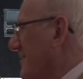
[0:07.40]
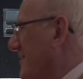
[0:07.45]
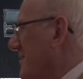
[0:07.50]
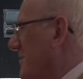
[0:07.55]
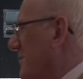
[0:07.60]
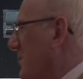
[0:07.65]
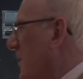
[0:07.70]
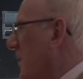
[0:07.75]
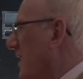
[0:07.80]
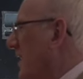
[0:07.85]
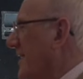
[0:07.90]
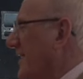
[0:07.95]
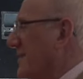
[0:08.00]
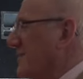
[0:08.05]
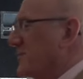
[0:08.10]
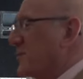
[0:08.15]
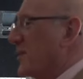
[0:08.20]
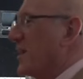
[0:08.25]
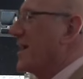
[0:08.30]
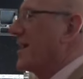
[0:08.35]

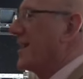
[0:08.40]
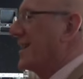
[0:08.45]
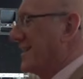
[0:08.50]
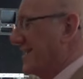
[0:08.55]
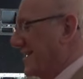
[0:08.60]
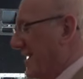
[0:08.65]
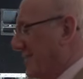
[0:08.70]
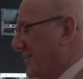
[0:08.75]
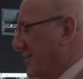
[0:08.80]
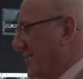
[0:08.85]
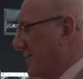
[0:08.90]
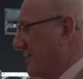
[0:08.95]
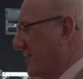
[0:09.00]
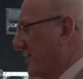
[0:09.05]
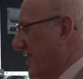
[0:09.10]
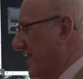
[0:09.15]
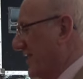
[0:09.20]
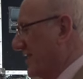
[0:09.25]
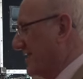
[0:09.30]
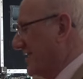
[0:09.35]
Brian, Brian. How could I
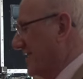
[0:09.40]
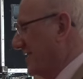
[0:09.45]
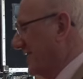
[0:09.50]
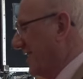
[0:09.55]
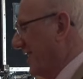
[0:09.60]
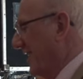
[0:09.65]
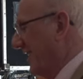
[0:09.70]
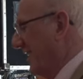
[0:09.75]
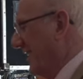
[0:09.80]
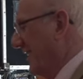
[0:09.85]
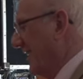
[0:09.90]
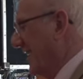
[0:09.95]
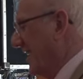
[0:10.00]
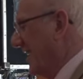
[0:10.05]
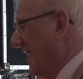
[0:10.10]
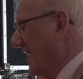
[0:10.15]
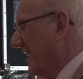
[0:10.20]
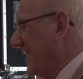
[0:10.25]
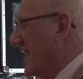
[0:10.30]
forget? Okay.